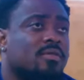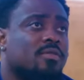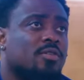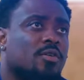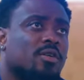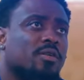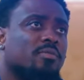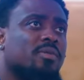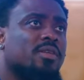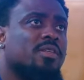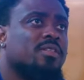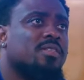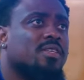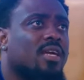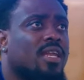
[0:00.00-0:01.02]
Sorry,
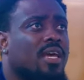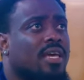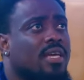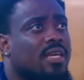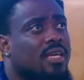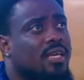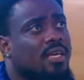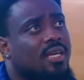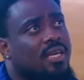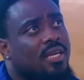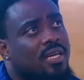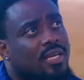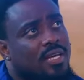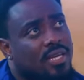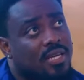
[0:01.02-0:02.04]
please, can I
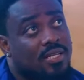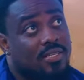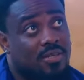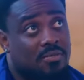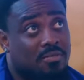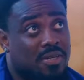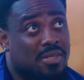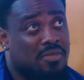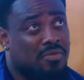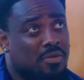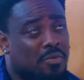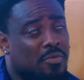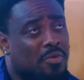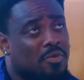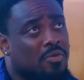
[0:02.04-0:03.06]
get some money from